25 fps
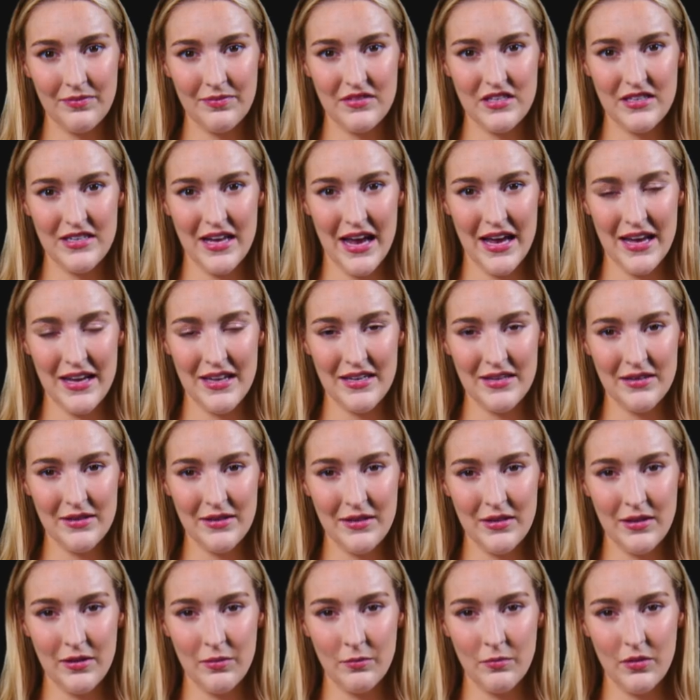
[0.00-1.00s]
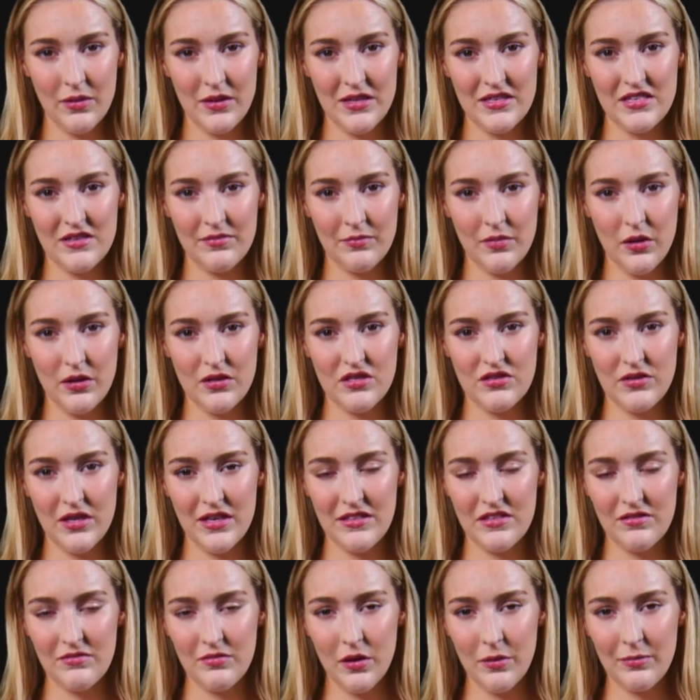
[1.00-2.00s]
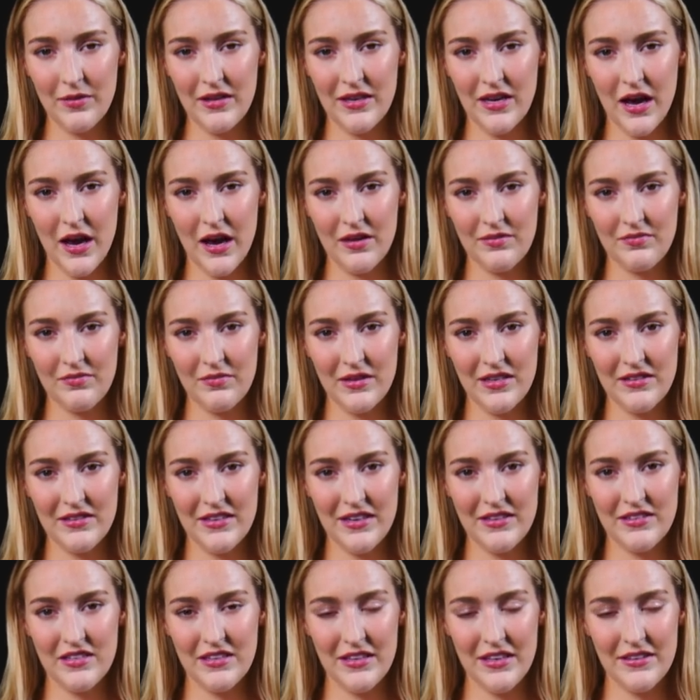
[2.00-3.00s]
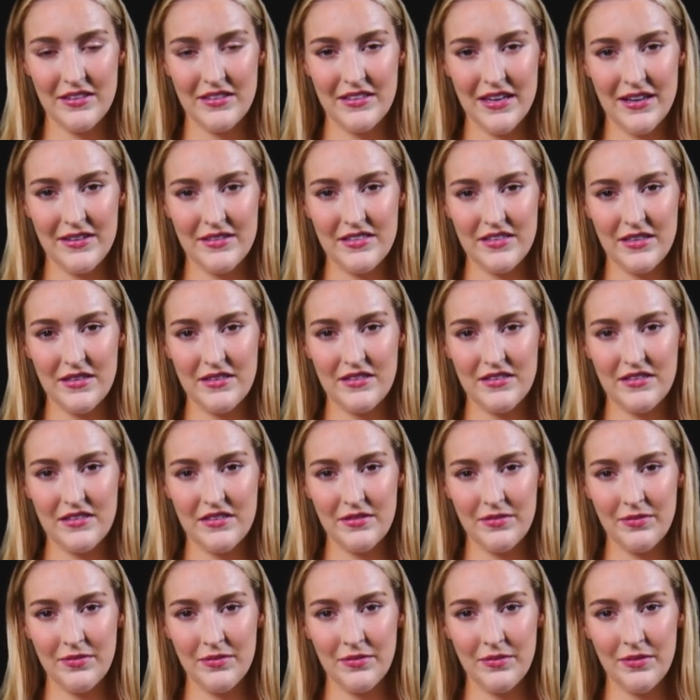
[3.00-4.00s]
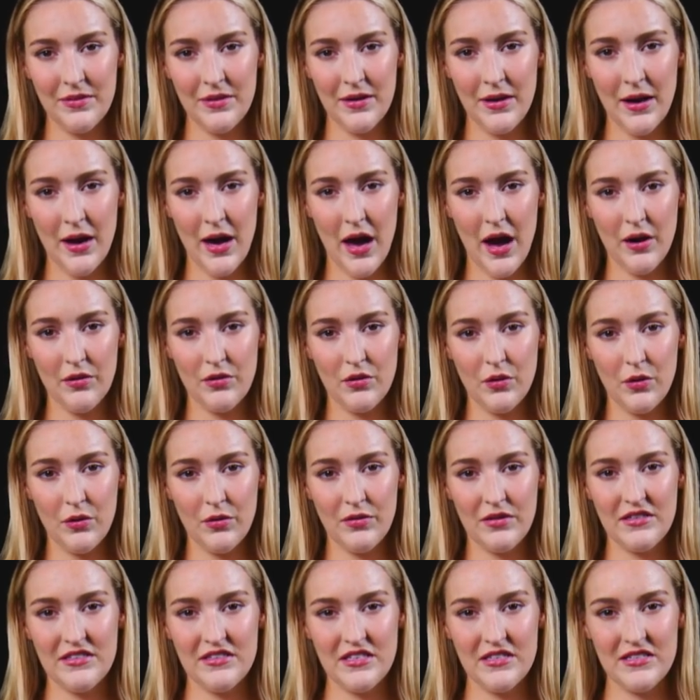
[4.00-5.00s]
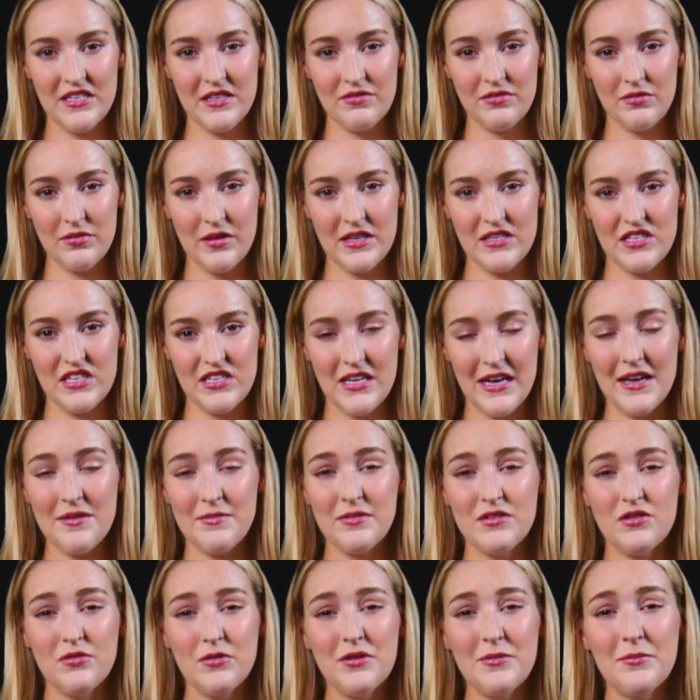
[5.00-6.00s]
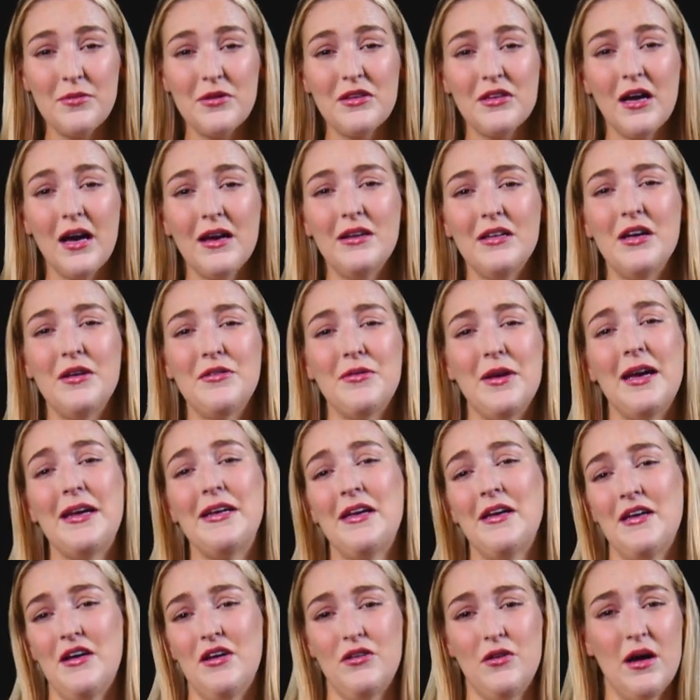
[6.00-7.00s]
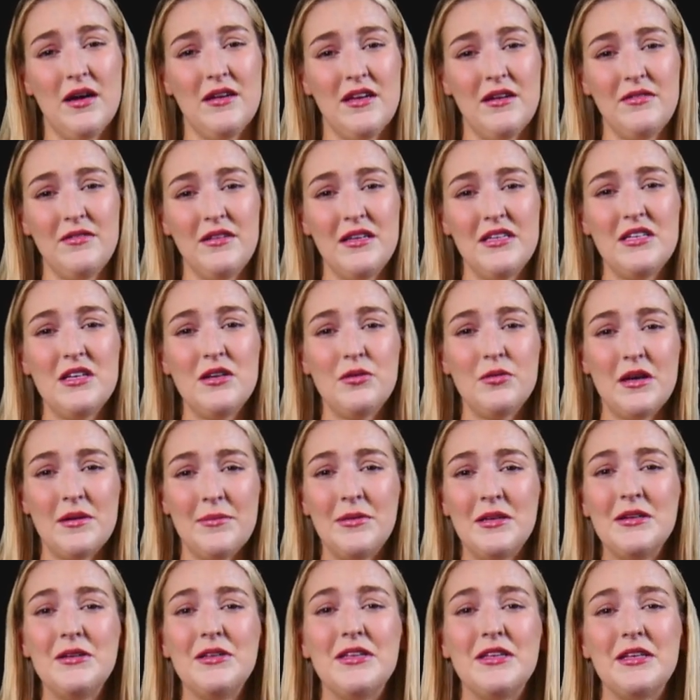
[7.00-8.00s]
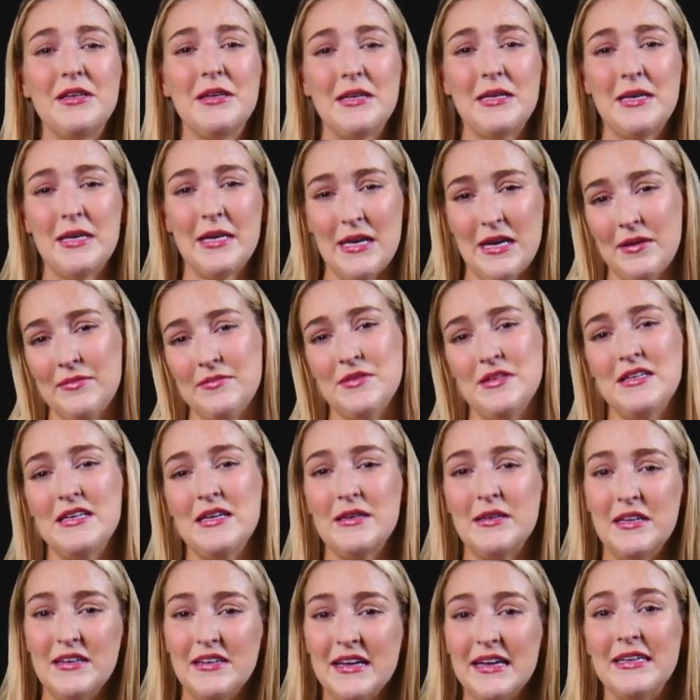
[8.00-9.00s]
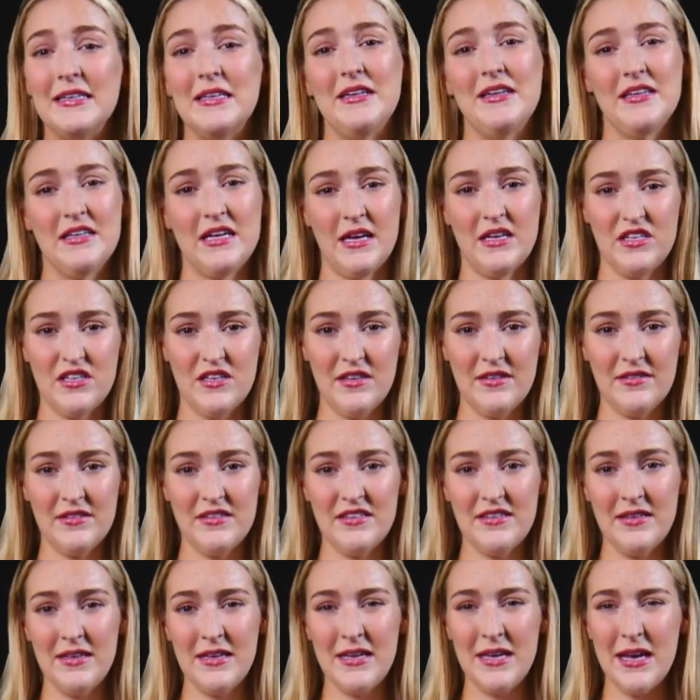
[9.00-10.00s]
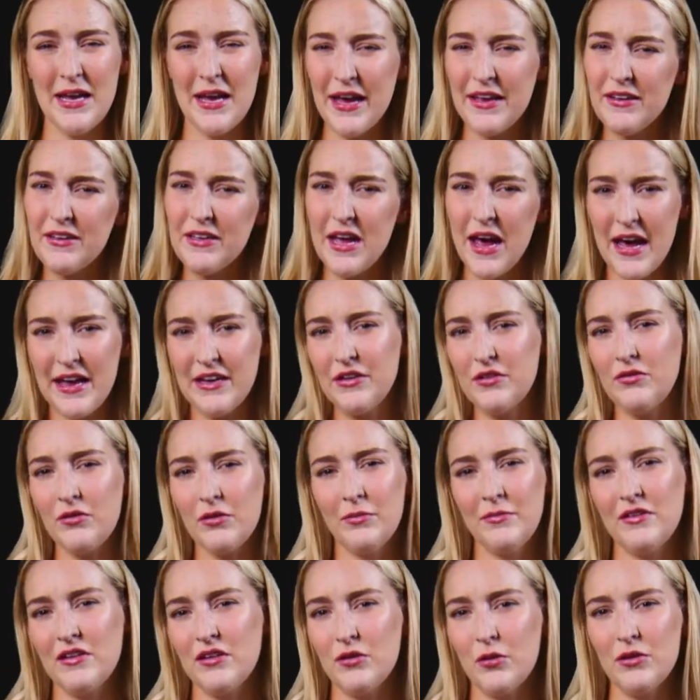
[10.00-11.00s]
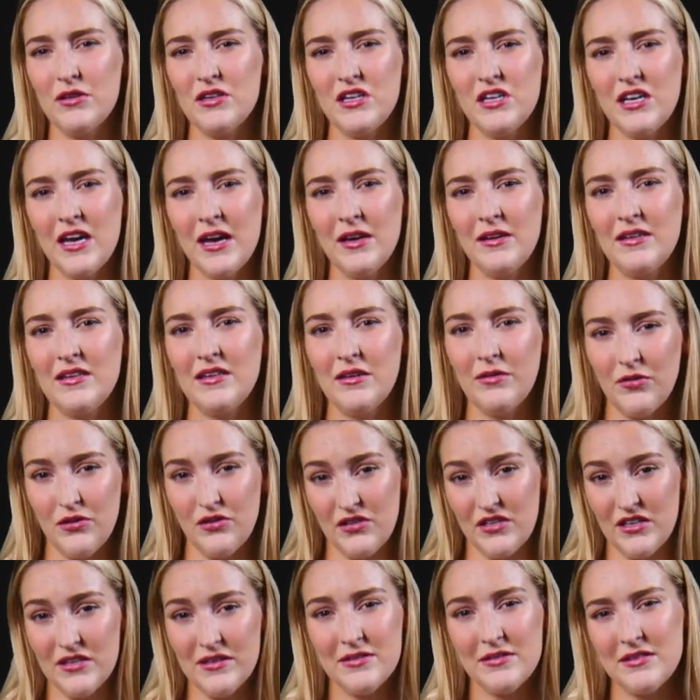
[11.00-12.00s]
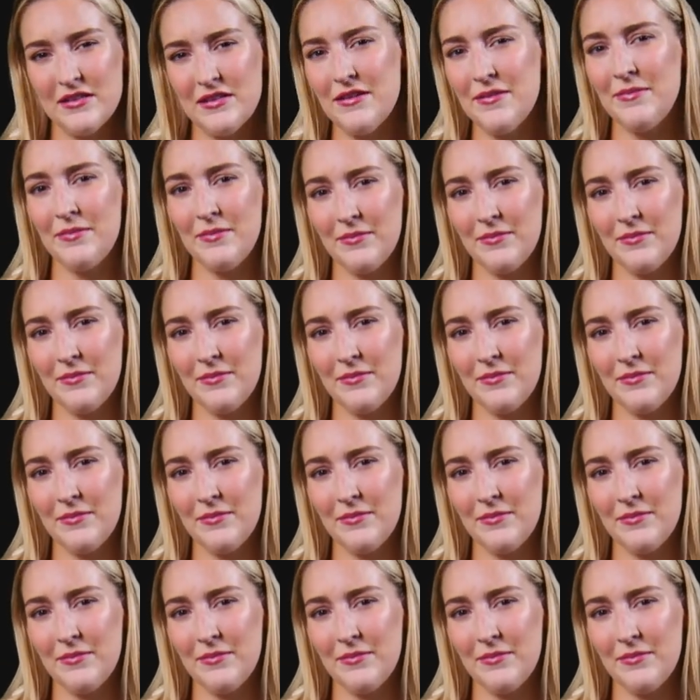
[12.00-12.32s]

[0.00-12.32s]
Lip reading: Today, we'll explore transforming conflict into consensus. Our goal is to differentiate between productive and destructive disagreements, facilitate discussions, and guide groups toward shared solutions.